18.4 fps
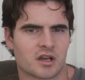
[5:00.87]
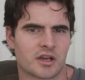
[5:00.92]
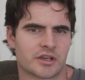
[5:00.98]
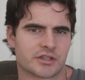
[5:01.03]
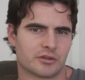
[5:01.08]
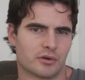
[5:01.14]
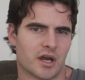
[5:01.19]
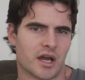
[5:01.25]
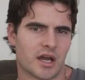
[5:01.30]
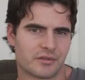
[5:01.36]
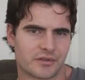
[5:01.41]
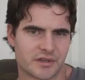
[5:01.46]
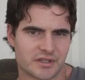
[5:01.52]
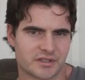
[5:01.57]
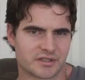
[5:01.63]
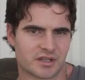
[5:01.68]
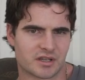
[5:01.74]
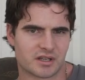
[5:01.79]
So add
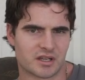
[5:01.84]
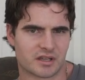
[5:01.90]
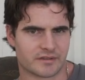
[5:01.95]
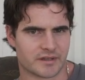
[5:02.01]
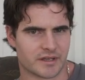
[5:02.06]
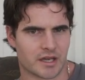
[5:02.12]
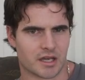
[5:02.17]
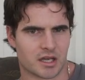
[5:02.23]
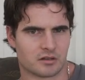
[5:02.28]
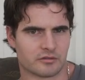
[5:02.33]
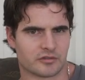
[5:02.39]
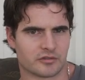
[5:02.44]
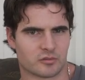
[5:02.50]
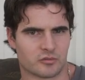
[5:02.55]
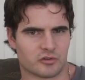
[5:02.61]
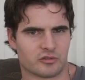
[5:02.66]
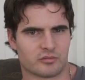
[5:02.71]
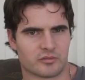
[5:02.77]
these in at the end of your
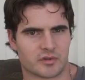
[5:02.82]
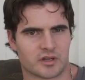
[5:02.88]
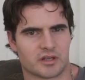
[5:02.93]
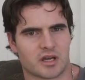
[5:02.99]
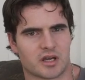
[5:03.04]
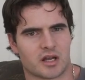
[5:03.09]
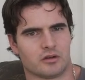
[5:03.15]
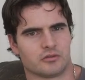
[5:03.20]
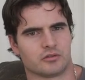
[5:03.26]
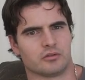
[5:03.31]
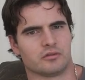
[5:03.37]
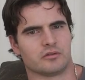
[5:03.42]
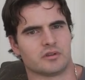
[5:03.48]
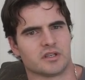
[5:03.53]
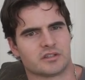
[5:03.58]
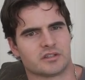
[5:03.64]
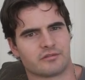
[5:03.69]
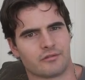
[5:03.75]
movement, and I'll do
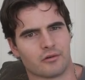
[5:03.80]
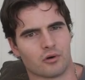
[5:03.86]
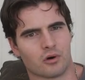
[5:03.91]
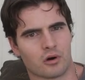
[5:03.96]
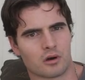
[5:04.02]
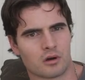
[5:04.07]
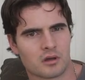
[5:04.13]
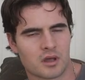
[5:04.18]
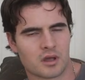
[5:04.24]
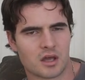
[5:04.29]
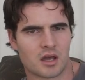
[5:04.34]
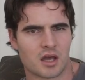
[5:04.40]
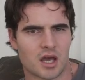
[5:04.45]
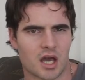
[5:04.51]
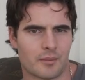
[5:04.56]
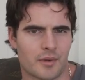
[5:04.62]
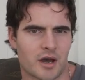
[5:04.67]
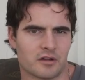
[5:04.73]
these for
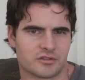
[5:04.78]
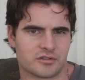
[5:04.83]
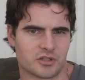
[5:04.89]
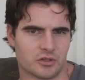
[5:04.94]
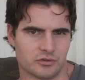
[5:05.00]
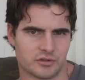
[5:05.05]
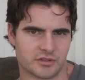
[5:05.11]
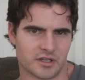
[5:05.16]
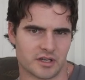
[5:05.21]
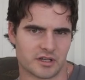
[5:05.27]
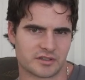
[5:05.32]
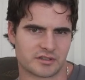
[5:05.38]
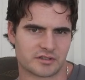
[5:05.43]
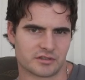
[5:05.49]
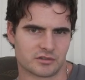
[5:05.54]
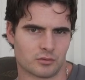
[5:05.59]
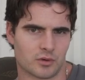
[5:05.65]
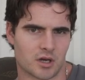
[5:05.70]
about 2 sets
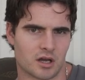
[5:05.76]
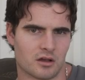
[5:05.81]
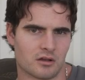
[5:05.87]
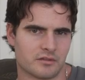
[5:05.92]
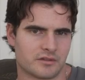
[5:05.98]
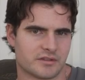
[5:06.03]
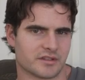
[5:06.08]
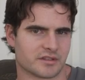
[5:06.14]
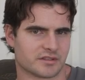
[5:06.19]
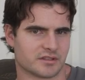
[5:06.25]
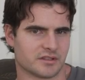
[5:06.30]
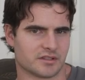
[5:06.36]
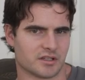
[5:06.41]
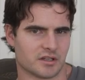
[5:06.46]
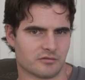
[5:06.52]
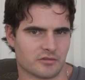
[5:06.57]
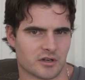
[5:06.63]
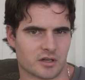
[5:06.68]
as well, 6 to
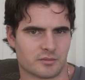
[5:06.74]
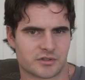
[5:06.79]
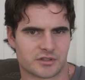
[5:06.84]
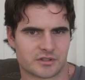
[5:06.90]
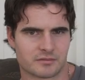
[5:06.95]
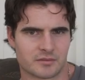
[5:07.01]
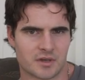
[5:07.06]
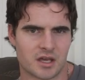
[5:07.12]
10 reps.